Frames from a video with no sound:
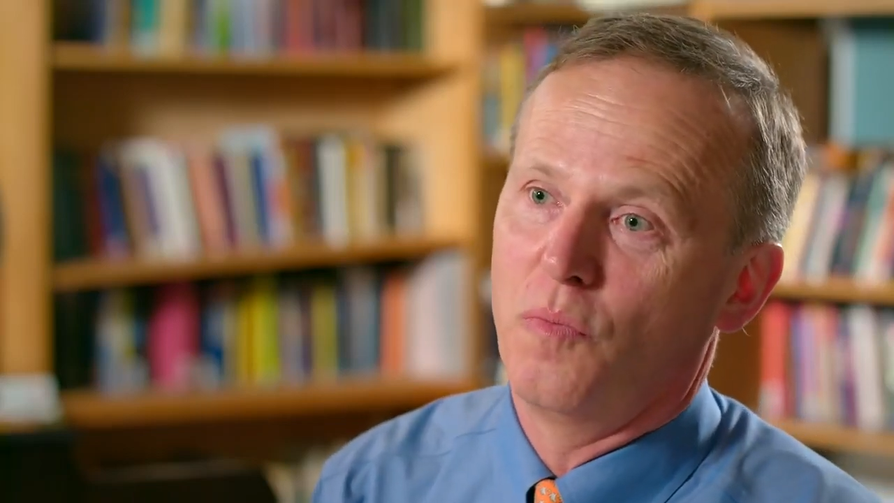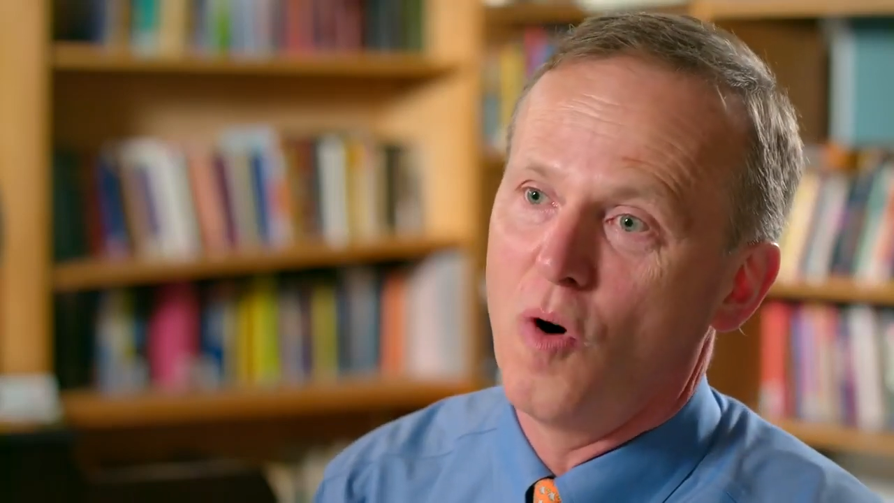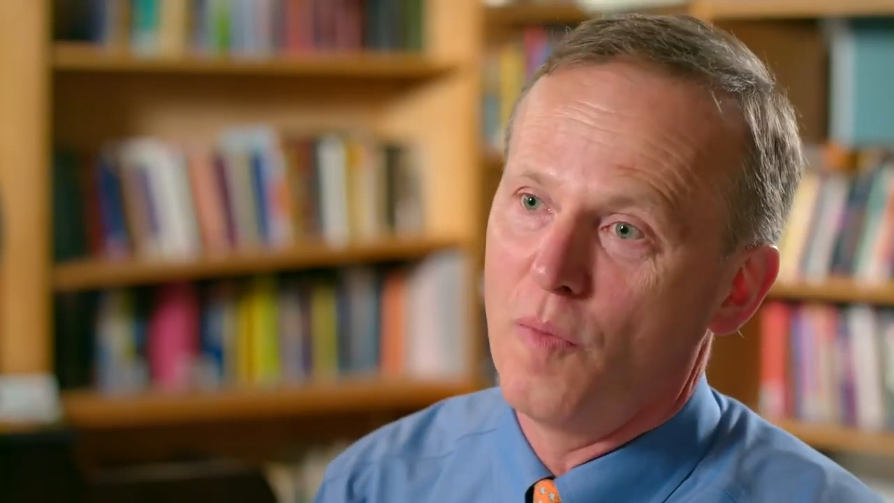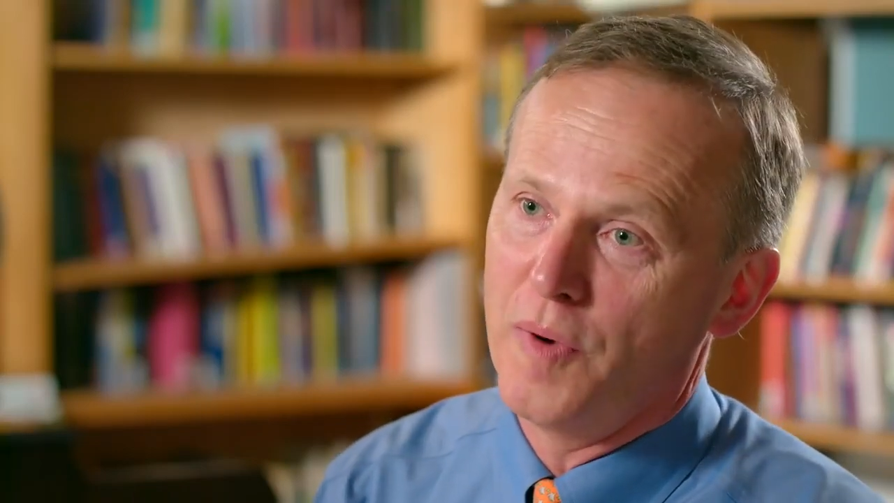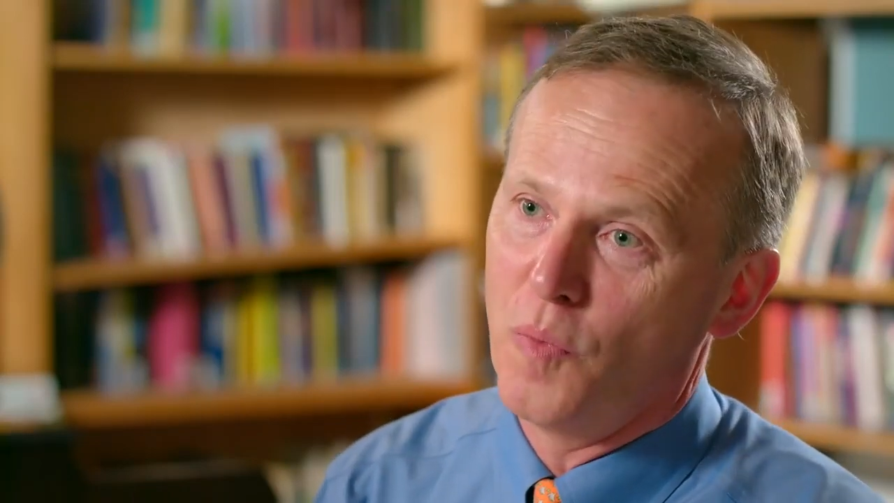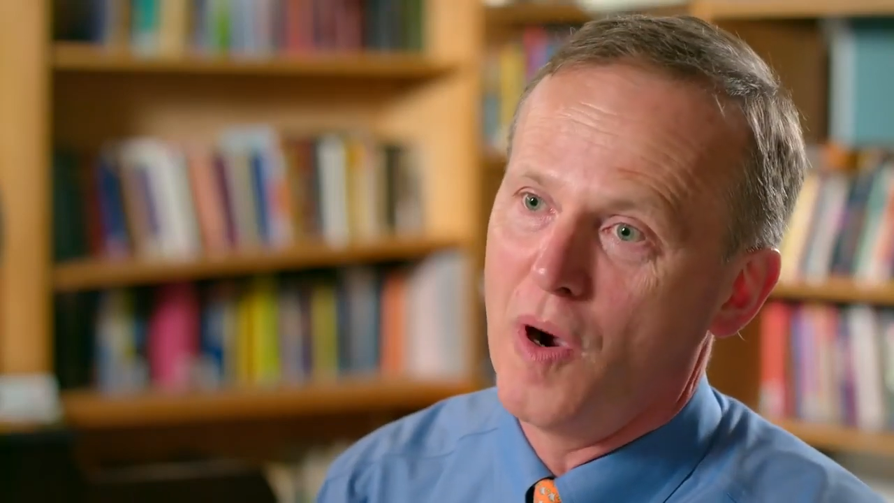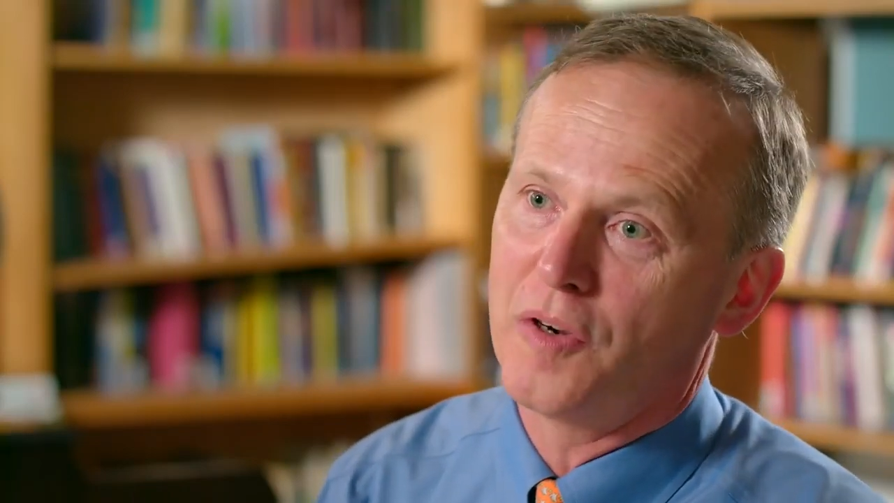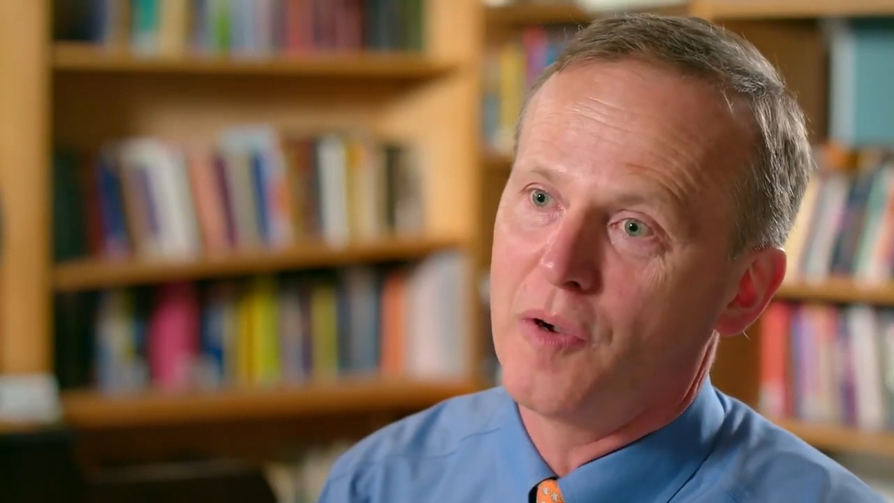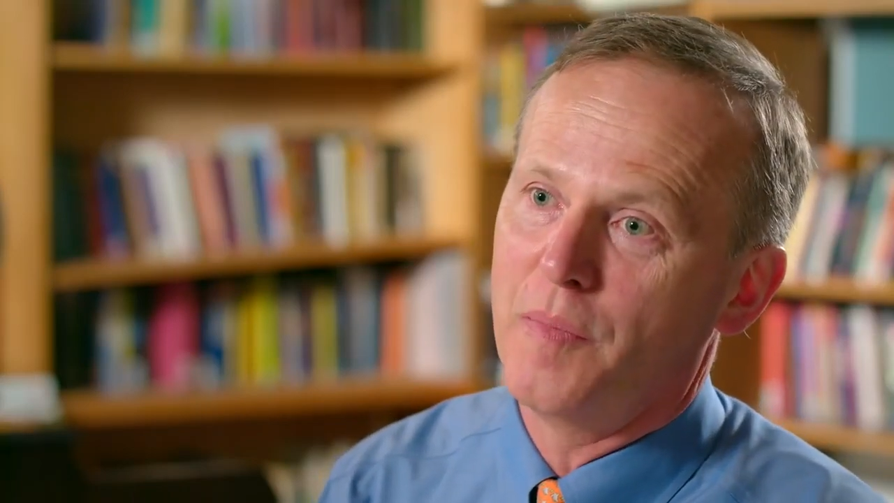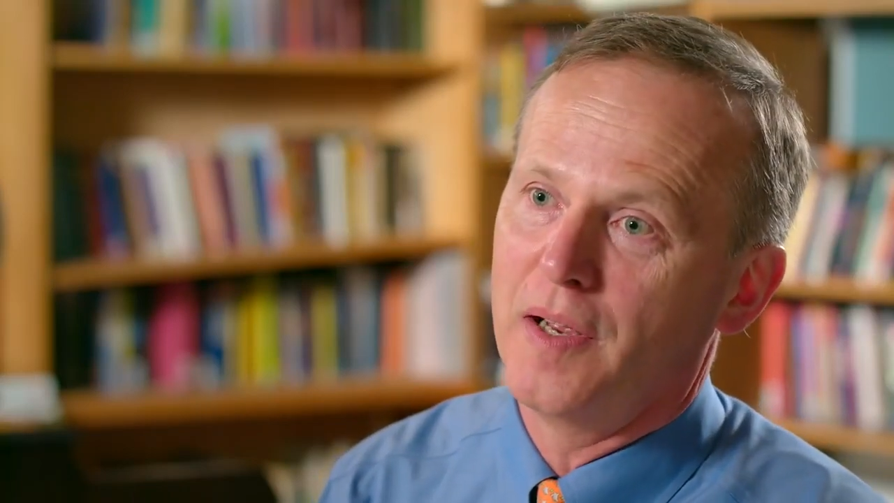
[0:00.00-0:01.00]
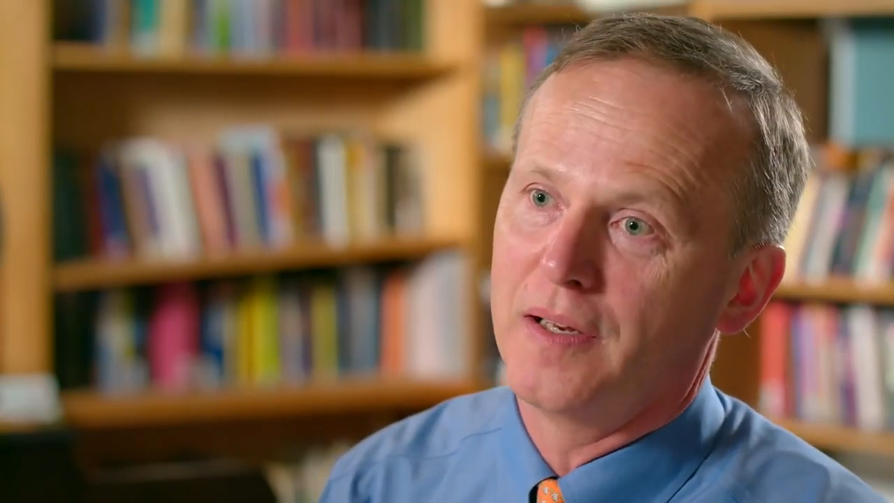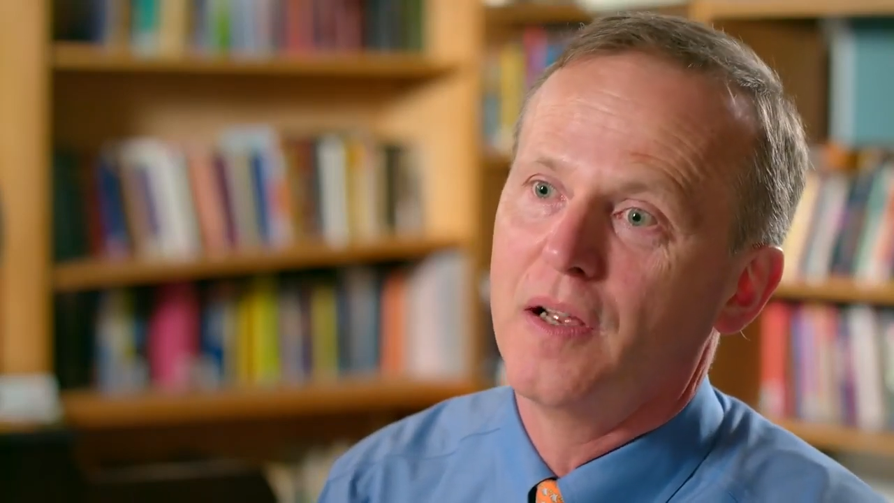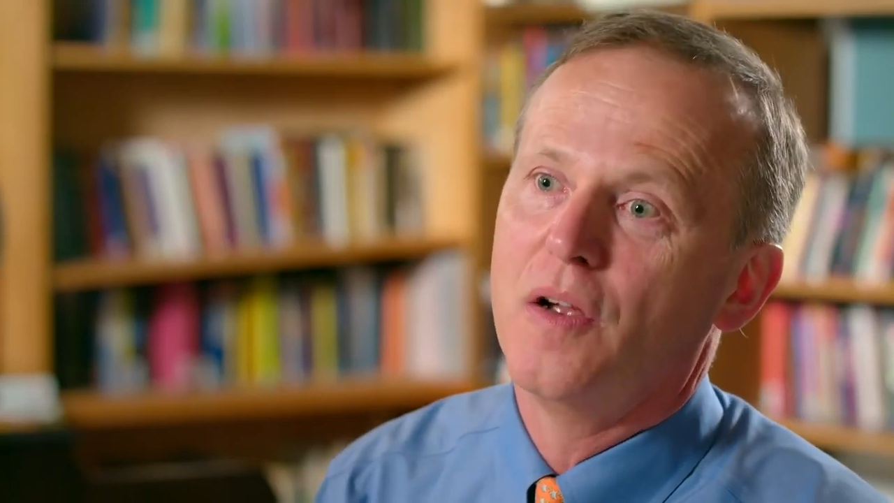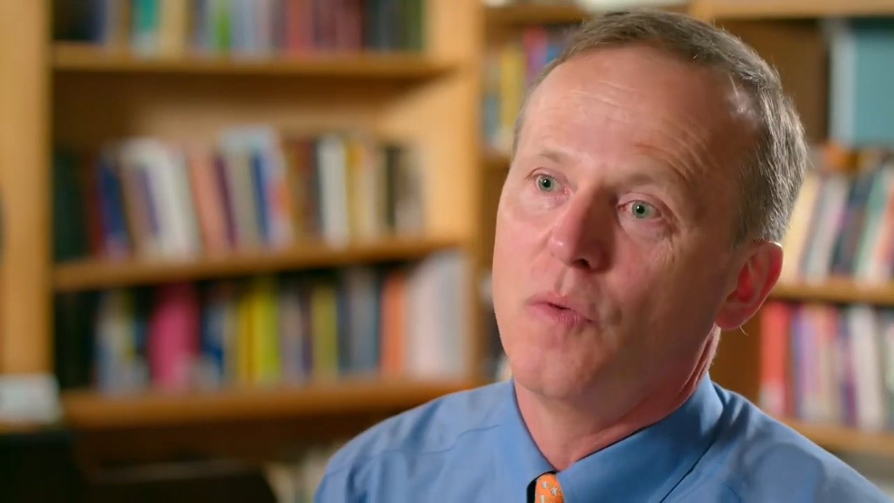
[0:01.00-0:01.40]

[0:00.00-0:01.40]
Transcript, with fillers: warm and welcoming,